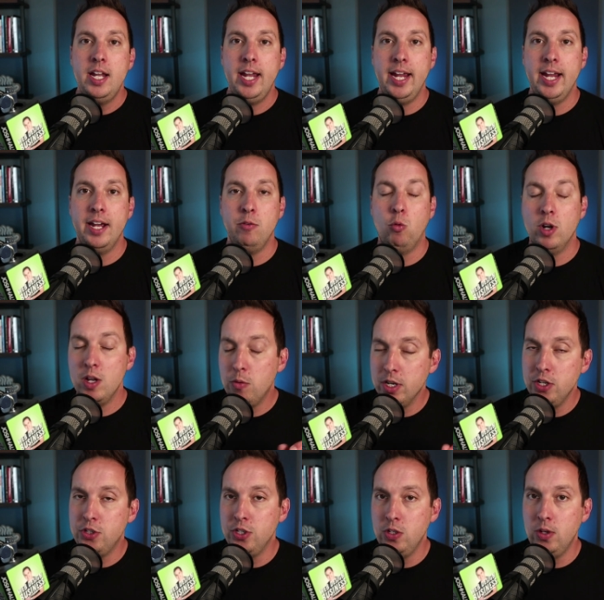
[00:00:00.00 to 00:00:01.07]
And what I want
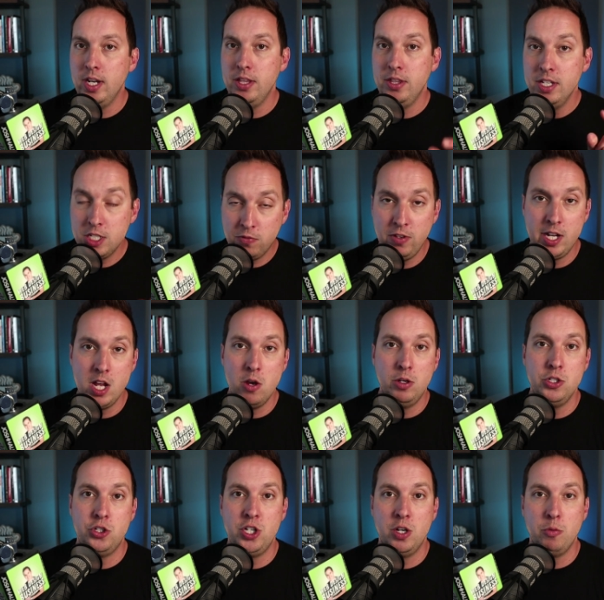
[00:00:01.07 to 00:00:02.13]
to do in this video
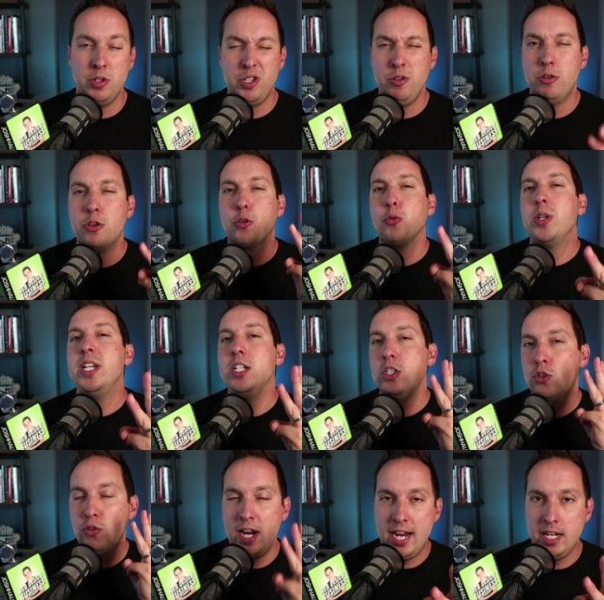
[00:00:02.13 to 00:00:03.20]
is share with you 3
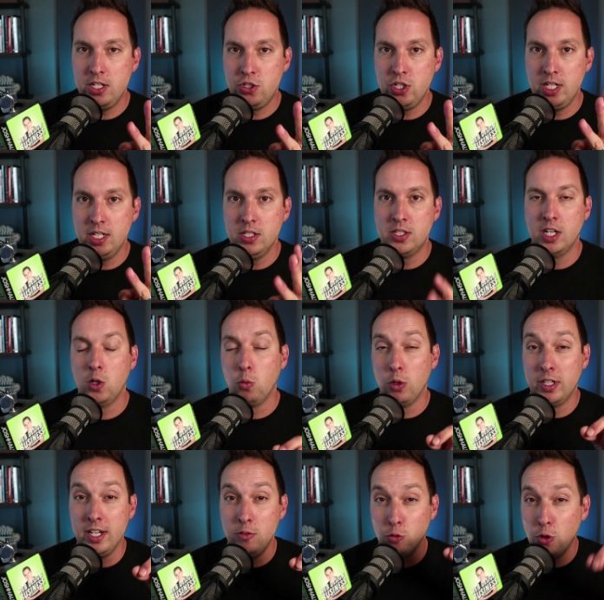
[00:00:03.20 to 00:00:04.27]
strategies that are
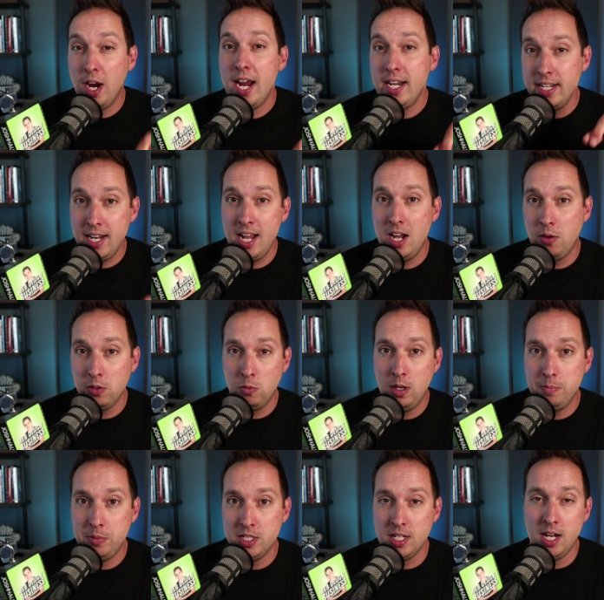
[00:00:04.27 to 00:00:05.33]
working right now in
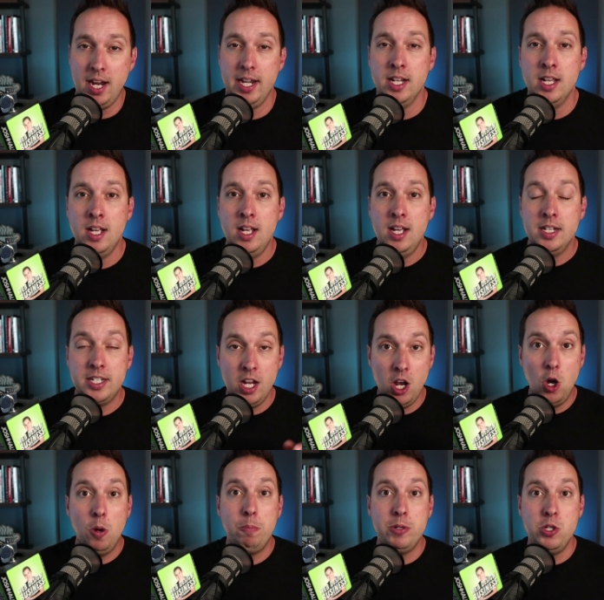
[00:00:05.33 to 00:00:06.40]
web design to
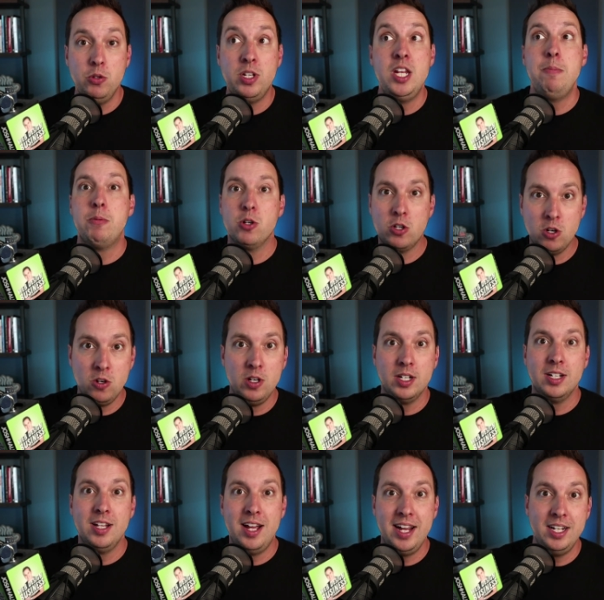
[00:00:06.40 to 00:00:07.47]
help you keep your current
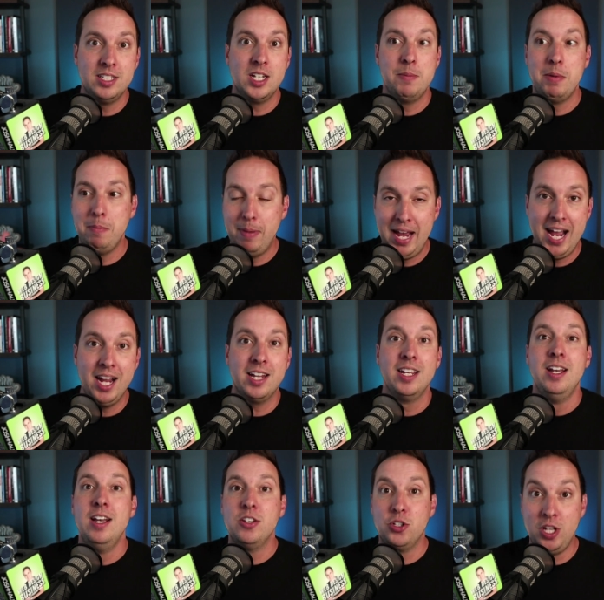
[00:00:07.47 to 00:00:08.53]
clients coming back
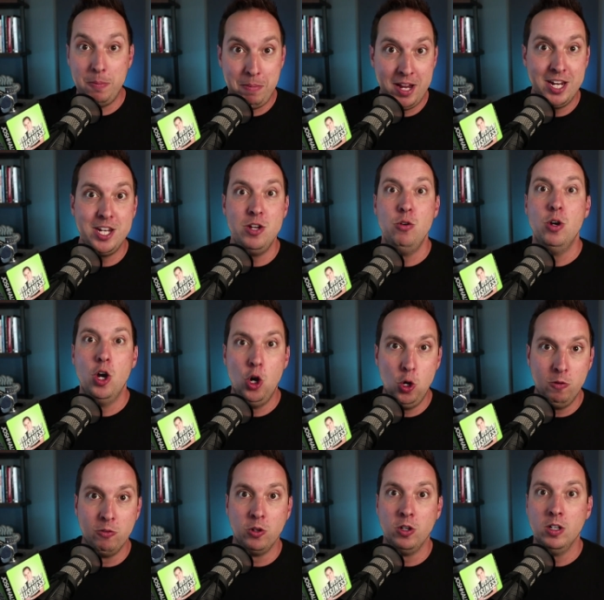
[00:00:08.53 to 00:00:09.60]
so they pay you
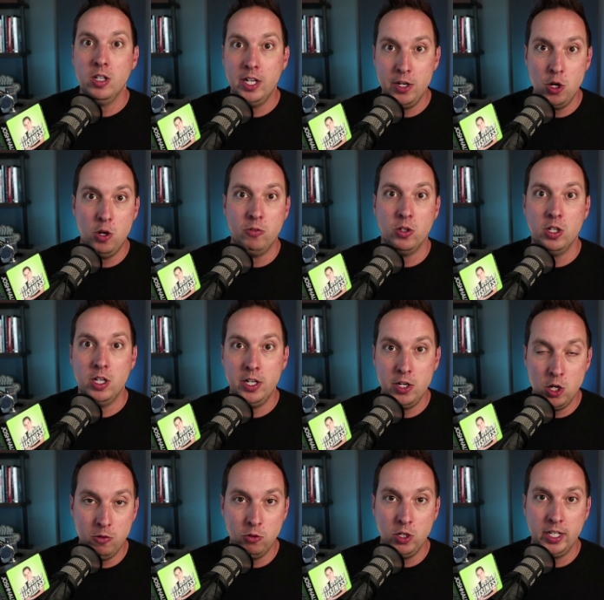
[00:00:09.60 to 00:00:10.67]
over and over and
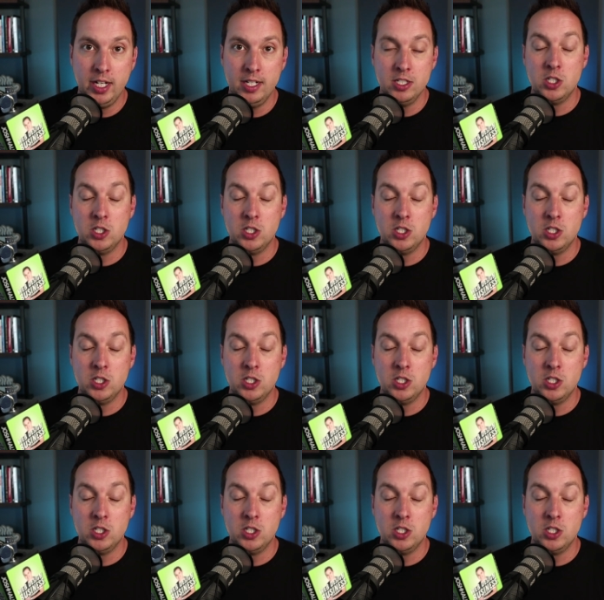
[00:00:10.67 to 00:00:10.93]
over again.